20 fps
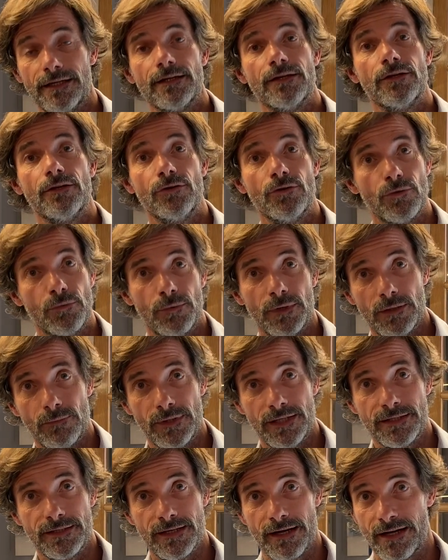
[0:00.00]
you will
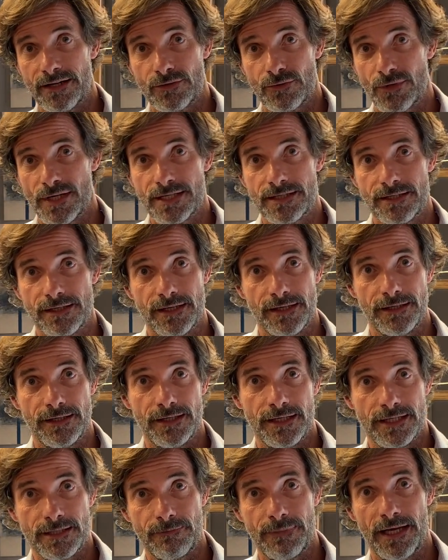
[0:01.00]
be tax resident in
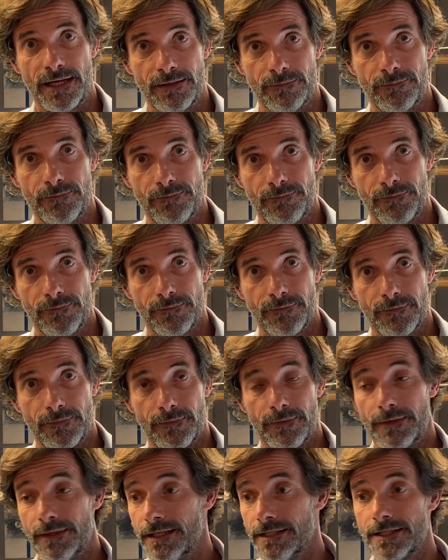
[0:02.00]
Spain.
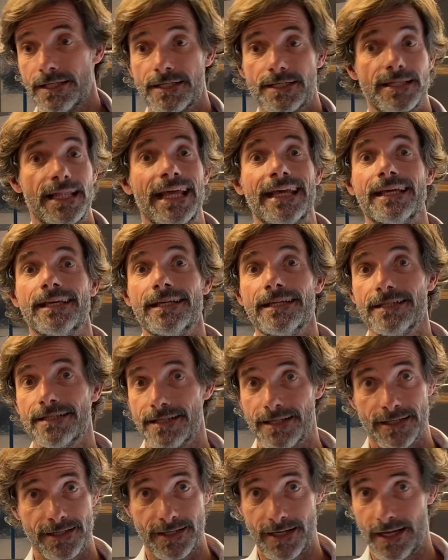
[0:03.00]
This is the easiest